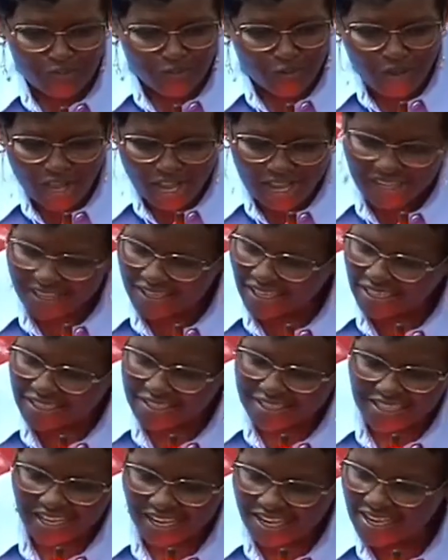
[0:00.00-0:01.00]
So I
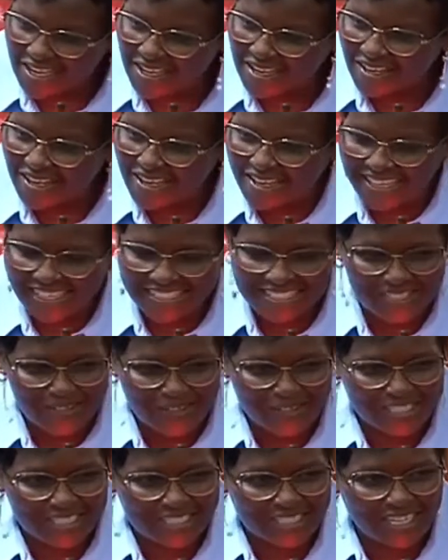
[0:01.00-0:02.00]
can say
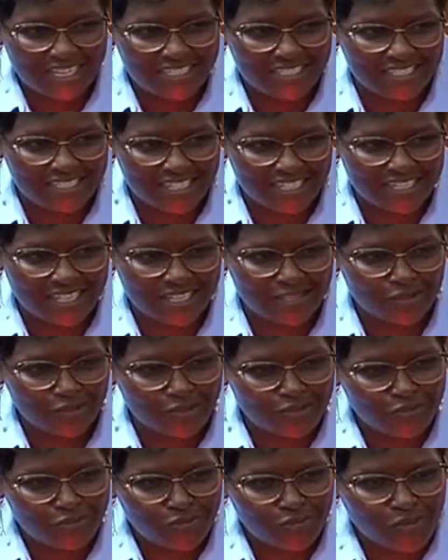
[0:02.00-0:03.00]
categorically say that
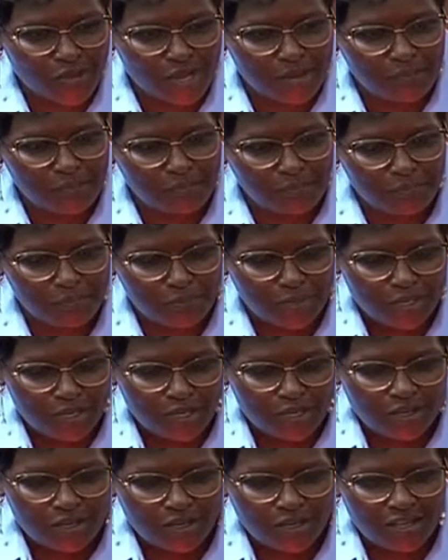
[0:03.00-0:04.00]
those who are
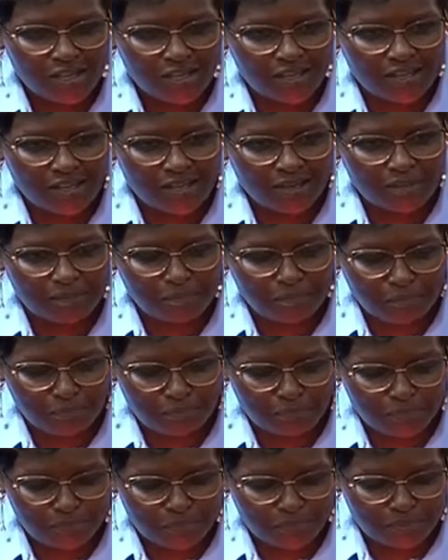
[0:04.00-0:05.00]
uh,
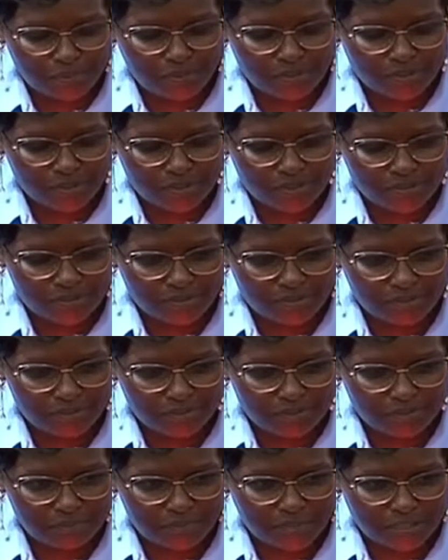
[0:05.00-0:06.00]
uh,
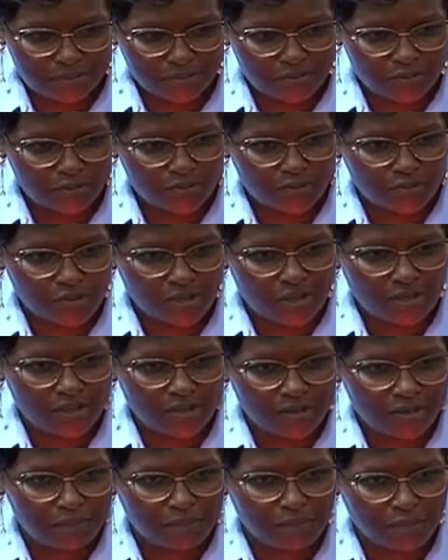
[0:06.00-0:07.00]
those who
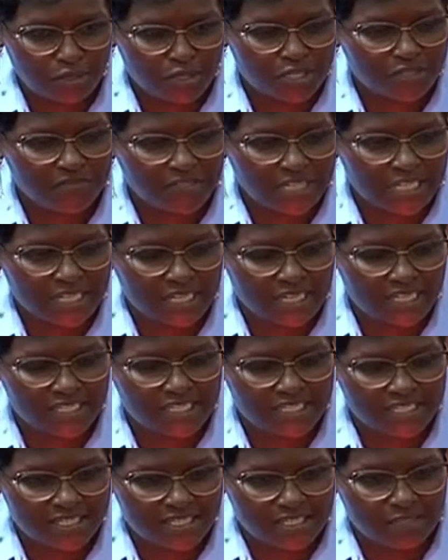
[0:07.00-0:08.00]
are
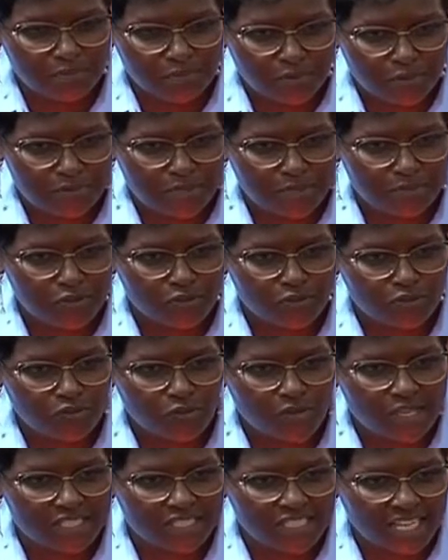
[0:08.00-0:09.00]
proliferating this problem, those
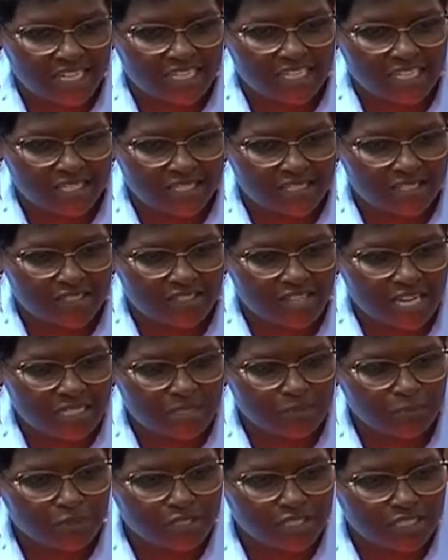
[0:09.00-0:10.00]
who are sending
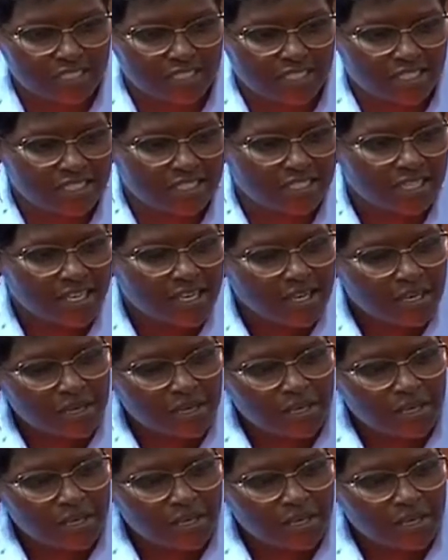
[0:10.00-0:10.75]
transporting these